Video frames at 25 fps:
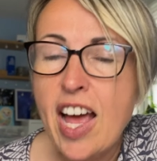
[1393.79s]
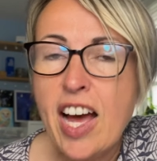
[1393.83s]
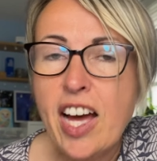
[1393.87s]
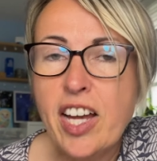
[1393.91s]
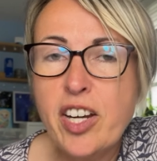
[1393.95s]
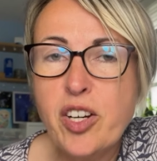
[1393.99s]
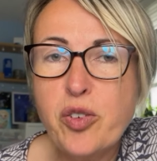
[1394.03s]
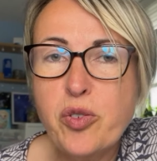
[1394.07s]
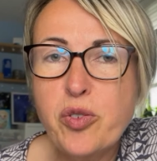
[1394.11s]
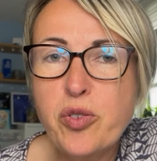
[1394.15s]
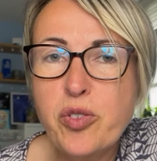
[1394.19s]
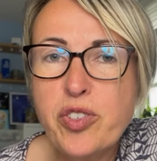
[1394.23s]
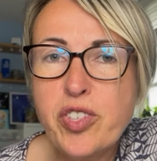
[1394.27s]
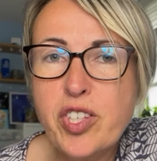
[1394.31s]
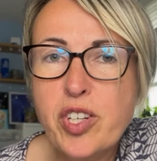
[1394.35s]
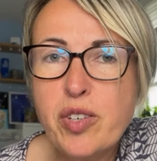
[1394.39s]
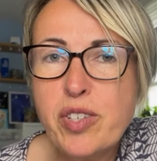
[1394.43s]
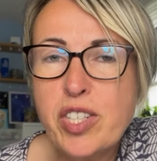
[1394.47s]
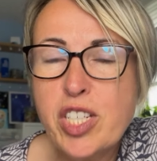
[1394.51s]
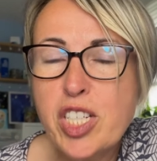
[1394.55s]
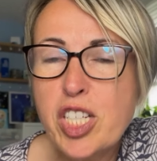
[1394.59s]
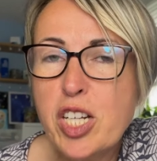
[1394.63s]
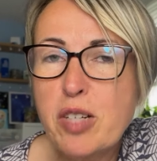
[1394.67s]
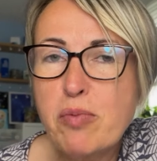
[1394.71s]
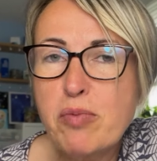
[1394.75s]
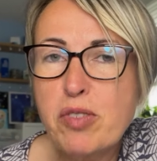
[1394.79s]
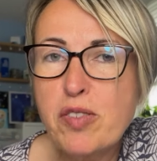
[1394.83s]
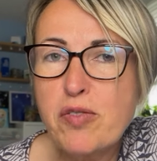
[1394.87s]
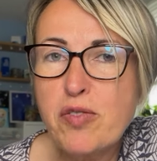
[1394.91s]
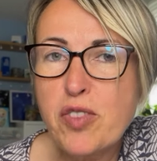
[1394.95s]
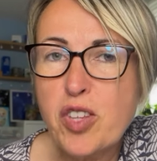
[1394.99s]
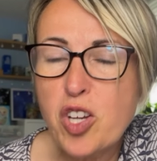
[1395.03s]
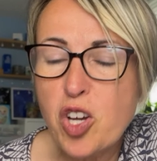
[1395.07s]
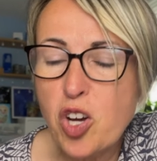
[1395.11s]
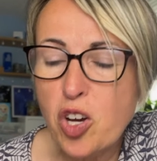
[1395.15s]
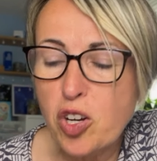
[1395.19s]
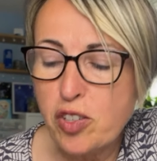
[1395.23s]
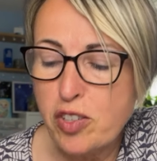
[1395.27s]
And also in terms of
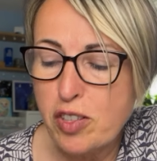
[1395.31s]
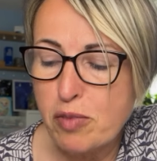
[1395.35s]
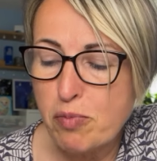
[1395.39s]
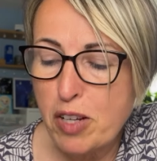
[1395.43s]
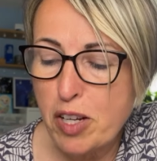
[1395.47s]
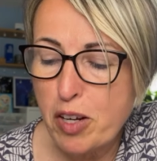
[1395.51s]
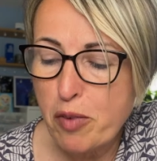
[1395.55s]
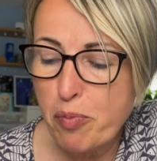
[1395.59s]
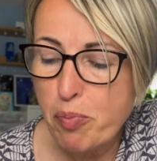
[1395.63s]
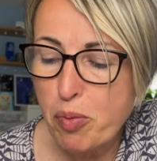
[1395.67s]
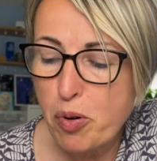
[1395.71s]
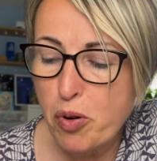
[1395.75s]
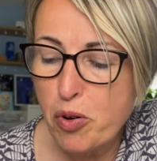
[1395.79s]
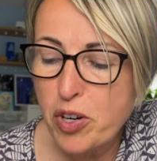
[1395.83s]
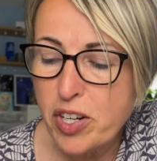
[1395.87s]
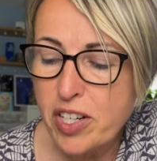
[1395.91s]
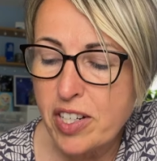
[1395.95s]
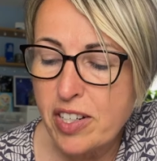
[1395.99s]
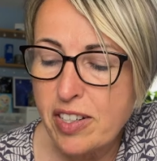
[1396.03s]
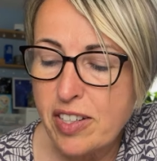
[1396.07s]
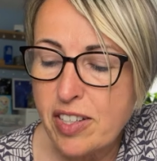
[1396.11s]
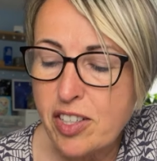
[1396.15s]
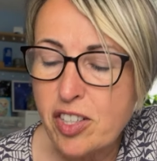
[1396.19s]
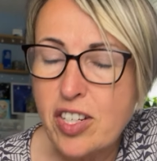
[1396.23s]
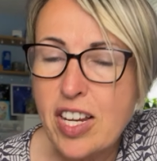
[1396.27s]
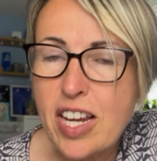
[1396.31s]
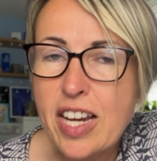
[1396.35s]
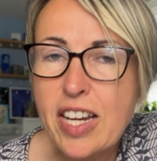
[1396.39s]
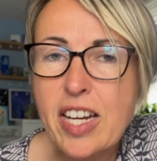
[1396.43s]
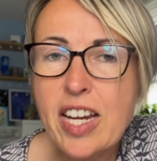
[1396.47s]
the cosmic points,